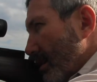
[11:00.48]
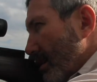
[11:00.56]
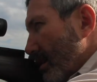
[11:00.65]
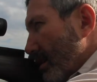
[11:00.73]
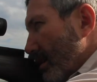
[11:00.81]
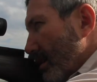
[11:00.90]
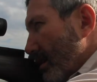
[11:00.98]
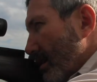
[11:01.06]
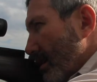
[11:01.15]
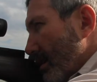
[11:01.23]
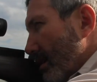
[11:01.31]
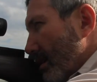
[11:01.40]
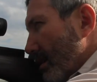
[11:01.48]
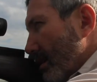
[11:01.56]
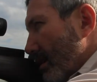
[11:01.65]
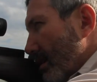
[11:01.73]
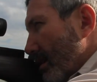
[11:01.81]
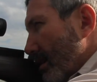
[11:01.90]

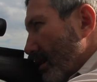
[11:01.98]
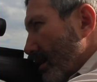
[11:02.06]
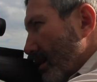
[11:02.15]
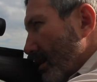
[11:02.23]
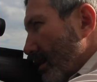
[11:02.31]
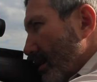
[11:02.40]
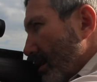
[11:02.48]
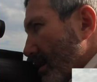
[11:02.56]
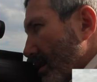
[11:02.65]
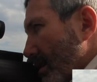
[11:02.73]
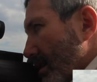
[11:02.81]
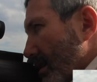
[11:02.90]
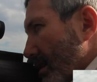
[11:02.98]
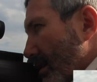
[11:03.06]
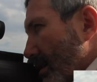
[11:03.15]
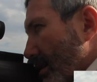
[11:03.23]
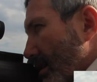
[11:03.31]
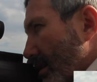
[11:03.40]

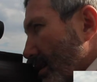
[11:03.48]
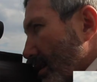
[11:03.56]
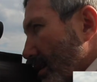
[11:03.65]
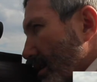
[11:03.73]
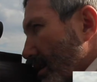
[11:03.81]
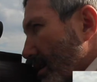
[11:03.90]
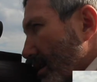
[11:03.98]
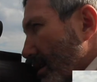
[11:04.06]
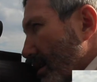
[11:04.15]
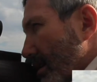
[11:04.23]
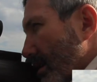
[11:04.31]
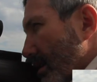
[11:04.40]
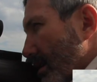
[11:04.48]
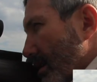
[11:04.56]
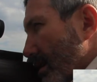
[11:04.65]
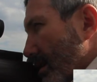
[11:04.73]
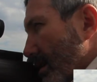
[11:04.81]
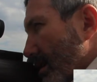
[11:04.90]

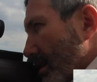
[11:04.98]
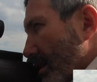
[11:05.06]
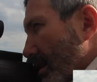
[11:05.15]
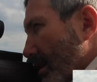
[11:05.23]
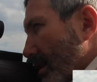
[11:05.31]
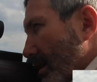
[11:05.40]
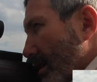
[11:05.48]
Nobody speaks.